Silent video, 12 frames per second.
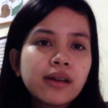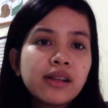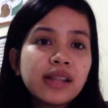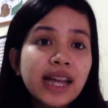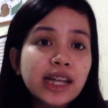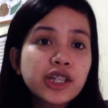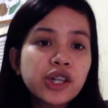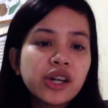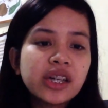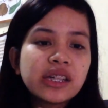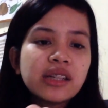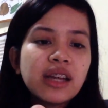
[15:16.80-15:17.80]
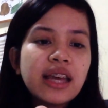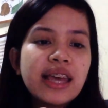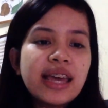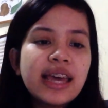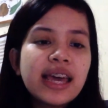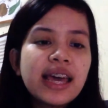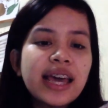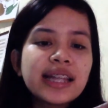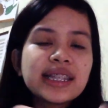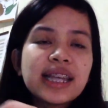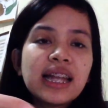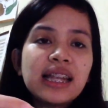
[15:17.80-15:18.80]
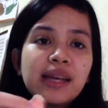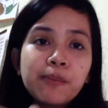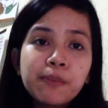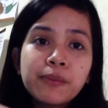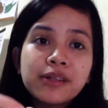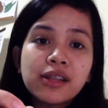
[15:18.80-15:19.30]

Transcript: collection. It's a lip